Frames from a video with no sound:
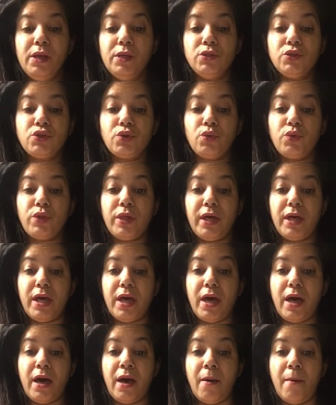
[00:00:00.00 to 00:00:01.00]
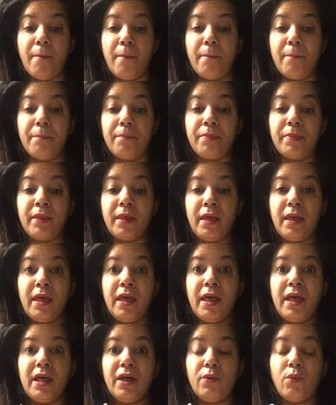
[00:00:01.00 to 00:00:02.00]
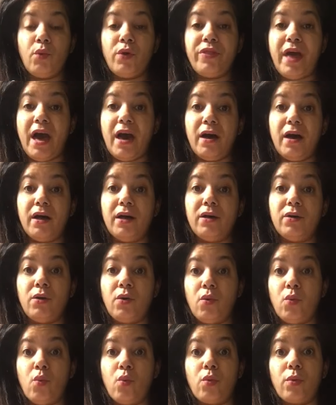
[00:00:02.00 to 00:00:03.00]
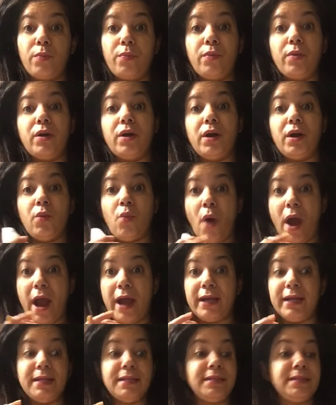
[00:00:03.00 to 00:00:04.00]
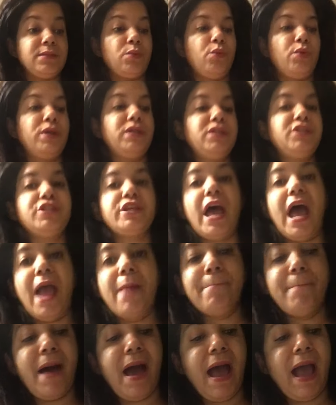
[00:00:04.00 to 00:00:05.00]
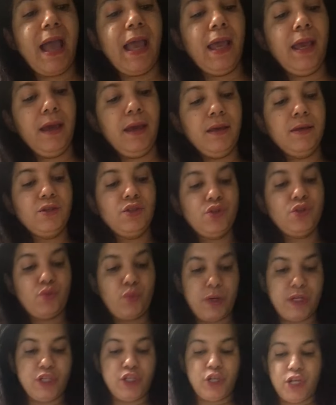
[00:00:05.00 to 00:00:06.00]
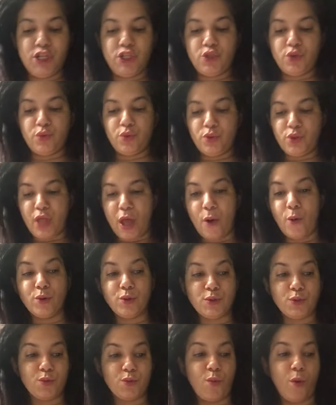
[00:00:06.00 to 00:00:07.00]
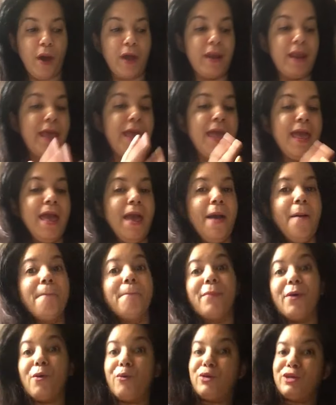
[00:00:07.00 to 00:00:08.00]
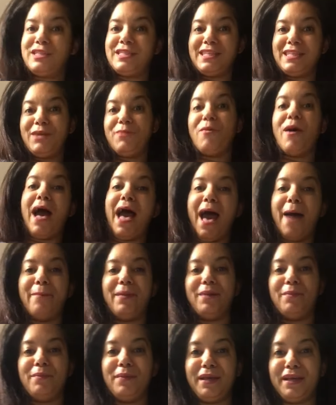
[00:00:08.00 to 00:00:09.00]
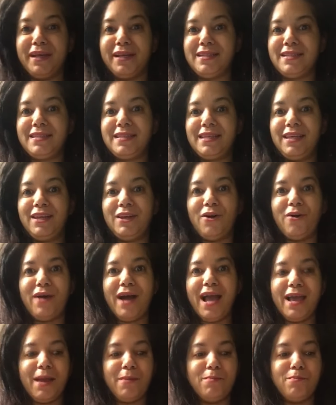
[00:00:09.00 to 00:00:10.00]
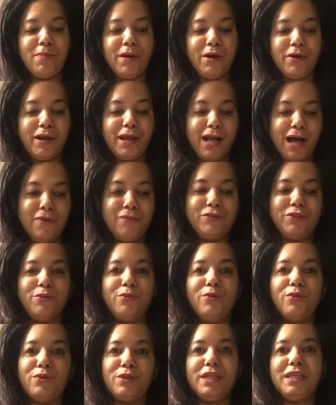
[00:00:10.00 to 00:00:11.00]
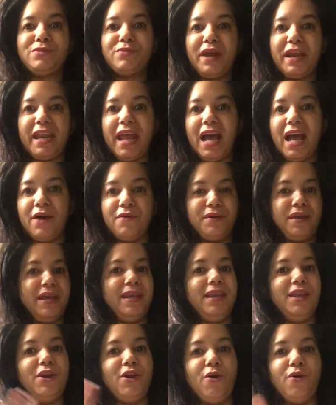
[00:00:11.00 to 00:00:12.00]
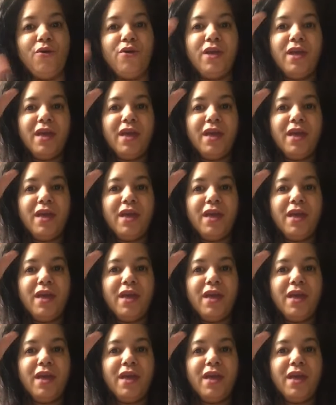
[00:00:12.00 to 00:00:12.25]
the without wireless, which I might switch into those one, but we'll see what happens, because you know, I am very comfortable with this right now. And you know,